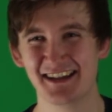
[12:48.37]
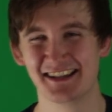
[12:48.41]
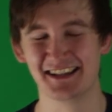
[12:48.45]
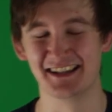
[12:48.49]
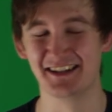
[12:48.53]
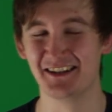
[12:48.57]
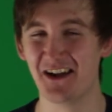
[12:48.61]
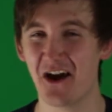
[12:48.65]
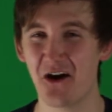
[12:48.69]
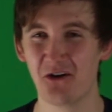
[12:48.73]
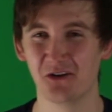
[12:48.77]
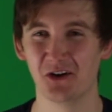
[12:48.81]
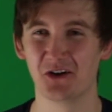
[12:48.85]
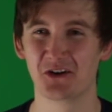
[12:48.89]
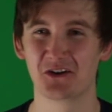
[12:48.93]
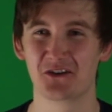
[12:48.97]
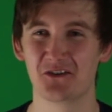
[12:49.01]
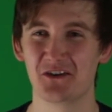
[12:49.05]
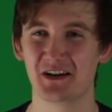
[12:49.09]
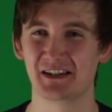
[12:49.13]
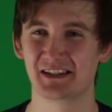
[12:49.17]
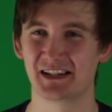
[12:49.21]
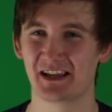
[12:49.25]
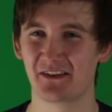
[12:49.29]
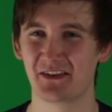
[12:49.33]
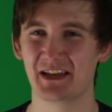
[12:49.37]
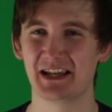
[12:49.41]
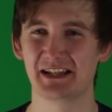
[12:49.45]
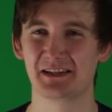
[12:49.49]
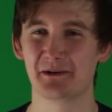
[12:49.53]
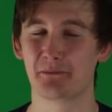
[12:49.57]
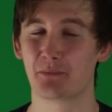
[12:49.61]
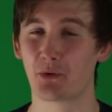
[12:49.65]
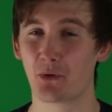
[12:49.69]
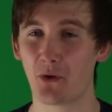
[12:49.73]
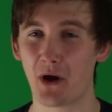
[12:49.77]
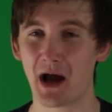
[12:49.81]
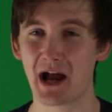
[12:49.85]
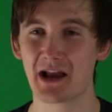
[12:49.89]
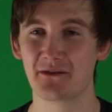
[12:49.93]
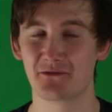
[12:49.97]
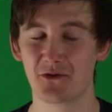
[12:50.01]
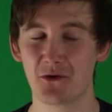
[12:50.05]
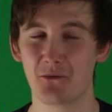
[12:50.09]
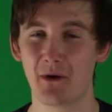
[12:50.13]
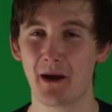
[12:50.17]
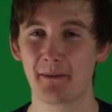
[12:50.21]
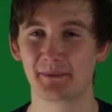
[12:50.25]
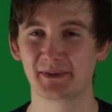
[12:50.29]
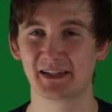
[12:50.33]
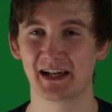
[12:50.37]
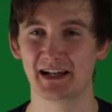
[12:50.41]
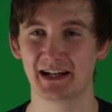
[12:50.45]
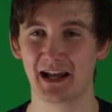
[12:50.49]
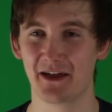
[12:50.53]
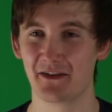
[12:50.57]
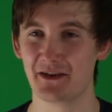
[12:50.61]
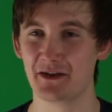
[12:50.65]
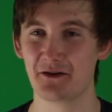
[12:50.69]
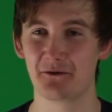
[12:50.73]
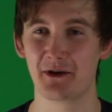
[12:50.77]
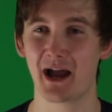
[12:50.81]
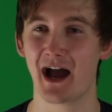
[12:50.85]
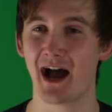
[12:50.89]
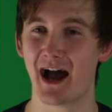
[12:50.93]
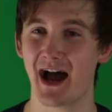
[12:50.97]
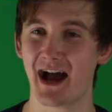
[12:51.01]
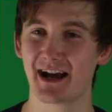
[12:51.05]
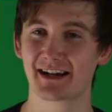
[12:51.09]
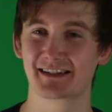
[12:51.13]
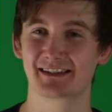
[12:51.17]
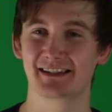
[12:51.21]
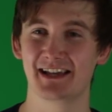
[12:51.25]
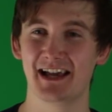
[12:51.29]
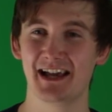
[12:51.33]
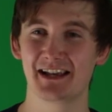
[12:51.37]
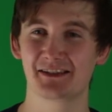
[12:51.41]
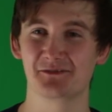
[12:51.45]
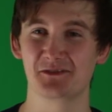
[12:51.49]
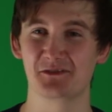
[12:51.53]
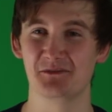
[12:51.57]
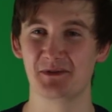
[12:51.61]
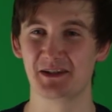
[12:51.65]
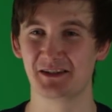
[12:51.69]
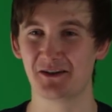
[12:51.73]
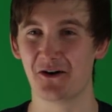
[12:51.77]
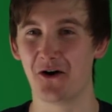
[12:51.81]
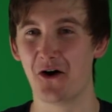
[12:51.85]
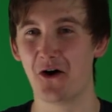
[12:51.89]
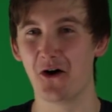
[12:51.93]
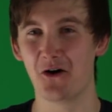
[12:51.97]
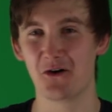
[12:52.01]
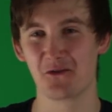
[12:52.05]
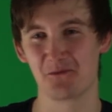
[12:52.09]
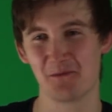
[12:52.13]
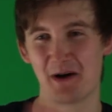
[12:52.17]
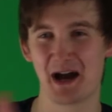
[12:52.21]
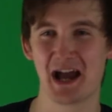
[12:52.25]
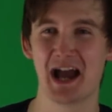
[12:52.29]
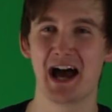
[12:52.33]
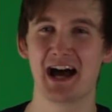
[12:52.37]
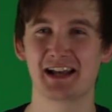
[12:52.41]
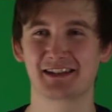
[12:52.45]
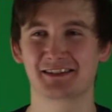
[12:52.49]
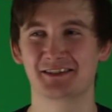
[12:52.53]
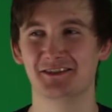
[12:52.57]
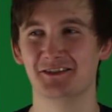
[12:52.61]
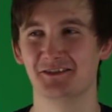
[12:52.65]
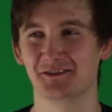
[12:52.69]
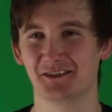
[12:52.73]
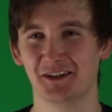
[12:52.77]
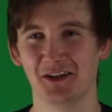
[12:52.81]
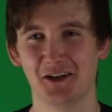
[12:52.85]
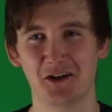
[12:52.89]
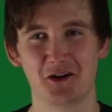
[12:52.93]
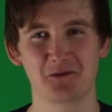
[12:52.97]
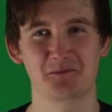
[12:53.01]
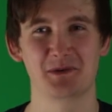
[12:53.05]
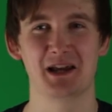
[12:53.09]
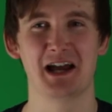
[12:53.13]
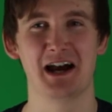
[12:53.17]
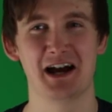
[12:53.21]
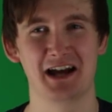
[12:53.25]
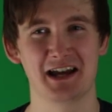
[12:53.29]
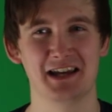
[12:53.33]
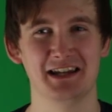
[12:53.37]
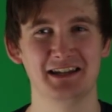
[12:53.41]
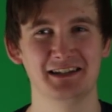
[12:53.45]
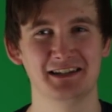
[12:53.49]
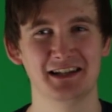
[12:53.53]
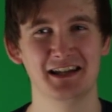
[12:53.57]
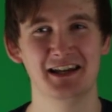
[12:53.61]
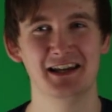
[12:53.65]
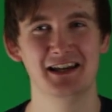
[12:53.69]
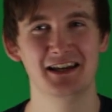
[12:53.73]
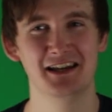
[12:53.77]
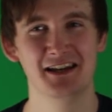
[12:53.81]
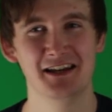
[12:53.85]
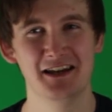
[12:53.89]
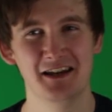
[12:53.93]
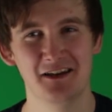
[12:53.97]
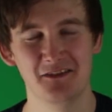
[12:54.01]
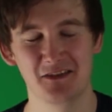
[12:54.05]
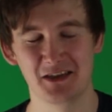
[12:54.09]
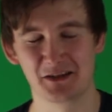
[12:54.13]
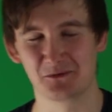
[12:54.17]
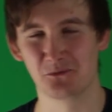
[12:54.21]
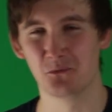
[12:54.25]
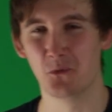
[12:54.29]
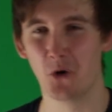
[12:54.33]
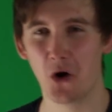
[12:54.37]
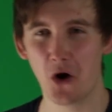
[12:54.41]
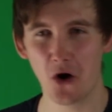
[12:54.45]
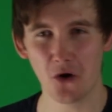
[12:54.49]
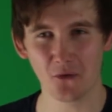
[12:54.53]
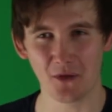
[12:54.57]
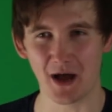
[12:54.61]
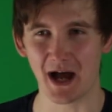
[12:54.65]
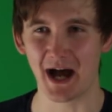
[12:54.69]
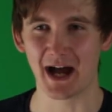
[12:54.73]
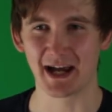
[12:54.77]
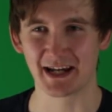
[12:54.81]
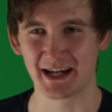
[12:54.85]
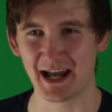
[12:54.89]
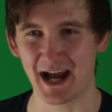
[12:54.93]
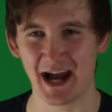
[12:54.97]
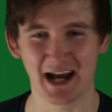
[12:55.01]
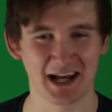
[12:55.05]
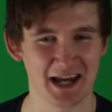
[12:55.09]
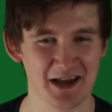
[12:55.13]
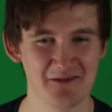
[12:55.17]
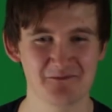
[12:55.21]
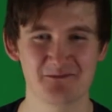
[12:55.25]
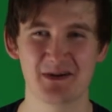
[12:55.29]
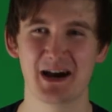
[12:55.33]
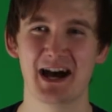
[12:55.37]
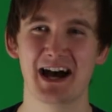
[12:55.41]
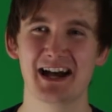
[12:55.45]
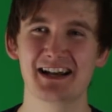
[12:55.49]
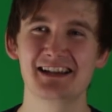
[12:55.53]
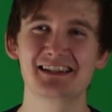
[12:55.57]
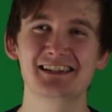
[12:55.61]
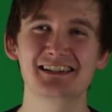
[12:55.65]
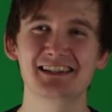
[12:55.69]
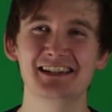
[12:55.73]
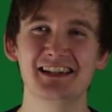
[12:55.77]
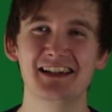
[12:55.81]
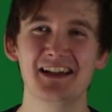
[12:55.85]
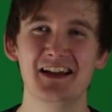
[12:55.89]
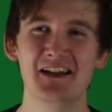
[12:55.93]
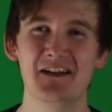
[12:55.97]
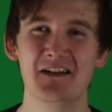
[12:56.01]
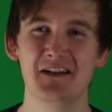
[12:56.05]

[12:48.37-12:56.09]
they no longer exist. I think it's a private website now that you can't access, which means all of my articles are locked behind this wall that I can't get past.